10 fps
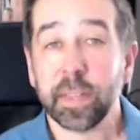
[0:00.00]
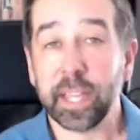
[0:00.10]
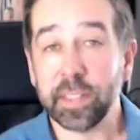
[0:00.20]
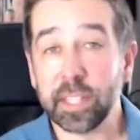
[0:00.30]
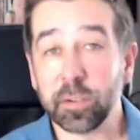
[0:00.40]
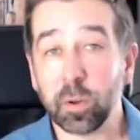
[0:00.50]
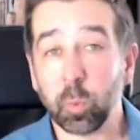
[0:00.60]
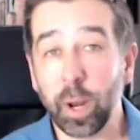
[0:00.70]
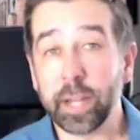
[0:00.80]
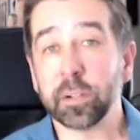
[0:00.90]
And then
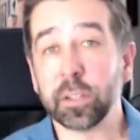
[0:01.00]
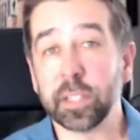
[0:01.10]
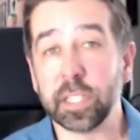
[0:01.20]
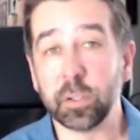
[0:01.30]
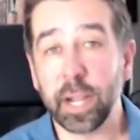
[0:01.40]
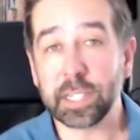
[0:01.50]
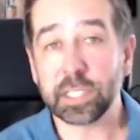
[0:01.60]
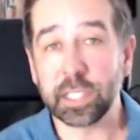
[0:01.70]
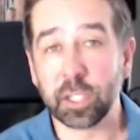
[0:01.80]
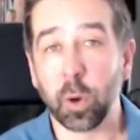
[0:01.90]
regularly, you're
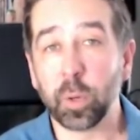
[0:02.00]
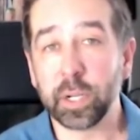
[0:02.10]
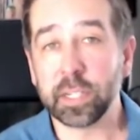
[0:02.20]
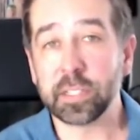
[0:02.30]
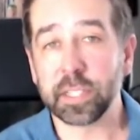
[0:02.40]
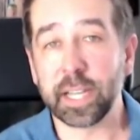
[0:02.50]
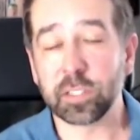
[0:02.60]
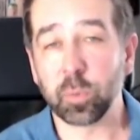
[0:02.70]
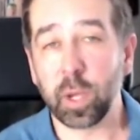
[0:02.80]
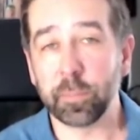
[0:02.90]
actually going into that
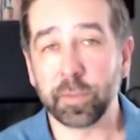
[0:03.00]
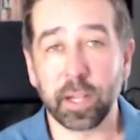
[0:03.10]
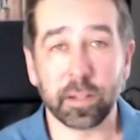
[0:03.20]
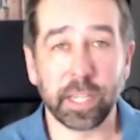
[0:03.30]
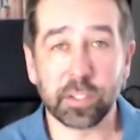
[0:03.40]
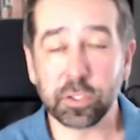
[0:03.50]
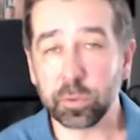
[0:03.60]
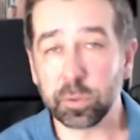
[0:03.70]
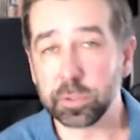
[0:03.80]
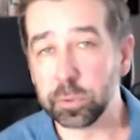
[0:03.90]
swipe file as
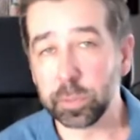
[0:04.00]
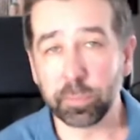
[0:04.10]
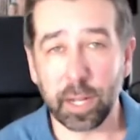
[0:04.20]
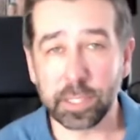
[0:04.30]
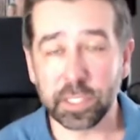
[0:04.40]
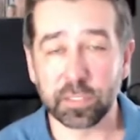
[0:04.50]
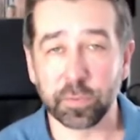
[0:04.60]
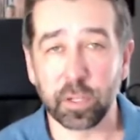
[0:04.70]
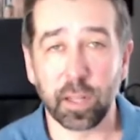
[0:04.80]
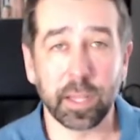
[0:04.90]
you're doing projects
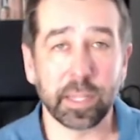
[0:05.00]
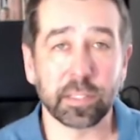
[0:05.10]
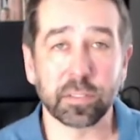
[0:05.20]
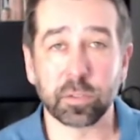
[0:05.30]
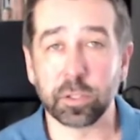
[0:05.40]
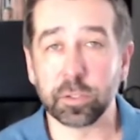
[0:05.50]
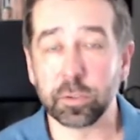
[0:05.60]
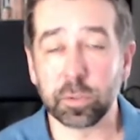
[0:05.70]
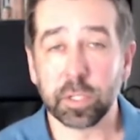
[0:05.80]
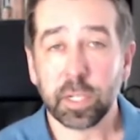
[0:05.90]
for clients or you're
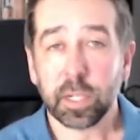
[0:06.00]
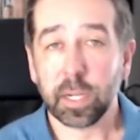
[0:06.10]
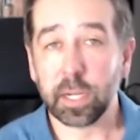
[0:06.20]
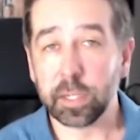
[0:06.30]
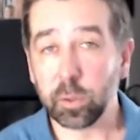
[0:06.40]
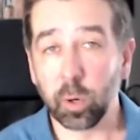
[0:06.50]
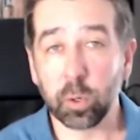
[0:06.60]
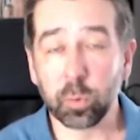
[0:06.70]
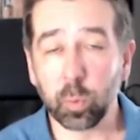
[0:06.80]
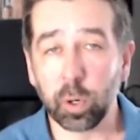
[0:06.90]
doing your
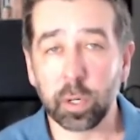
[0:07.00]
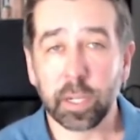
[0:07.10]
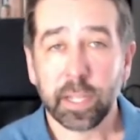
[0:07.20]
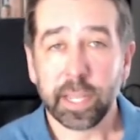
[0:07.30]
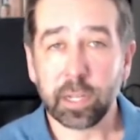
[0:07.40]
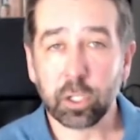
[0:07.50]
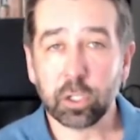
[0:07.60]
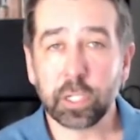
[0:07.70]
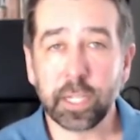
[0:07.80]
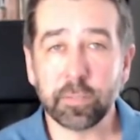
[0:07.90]
own work and
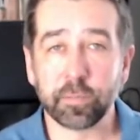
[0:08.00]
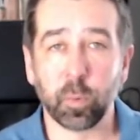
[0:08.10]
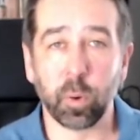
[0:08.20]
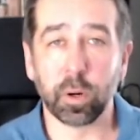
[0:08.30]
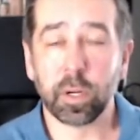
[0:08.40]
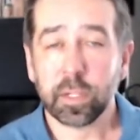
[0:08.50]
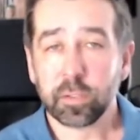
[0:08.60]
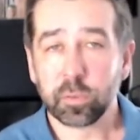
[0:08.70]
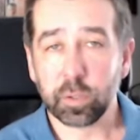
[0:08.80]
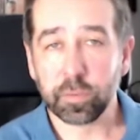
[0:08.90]
looking for
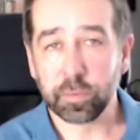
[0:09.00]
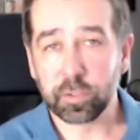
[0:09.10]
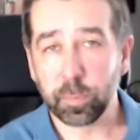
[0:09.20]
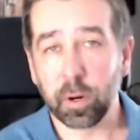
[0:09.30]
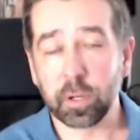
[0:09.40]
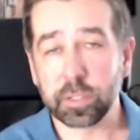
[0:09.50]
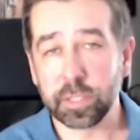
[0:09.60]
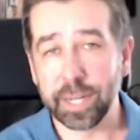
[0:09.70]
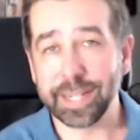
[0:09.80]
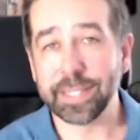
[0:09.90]
sort of sparks
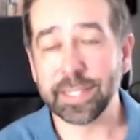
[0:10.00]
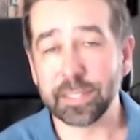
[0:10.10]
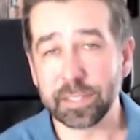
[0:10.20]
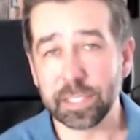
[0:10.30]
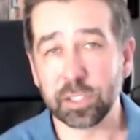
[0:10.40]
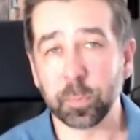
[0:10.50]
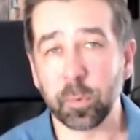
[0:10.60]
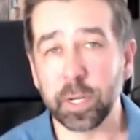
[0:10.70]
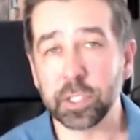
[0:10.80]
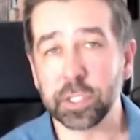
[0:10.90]
and ideas and
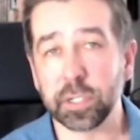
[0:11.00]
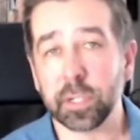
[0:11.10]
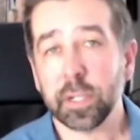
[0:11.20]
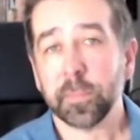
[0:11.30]
inspiration